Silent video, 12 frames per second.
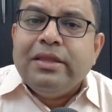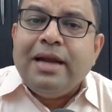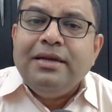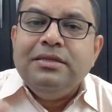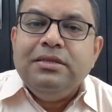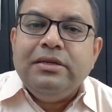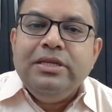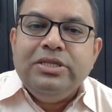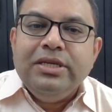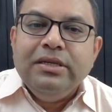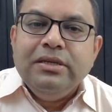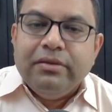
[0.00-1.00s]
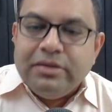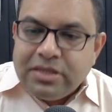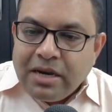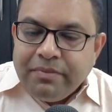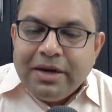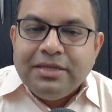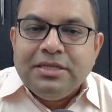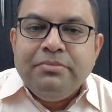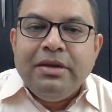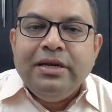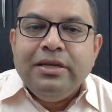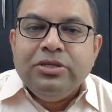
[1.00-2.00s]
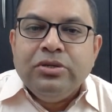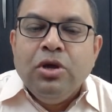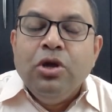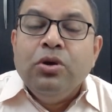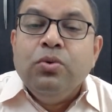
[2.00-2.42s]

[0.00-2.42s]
That is the teaching. Start practicing meditation.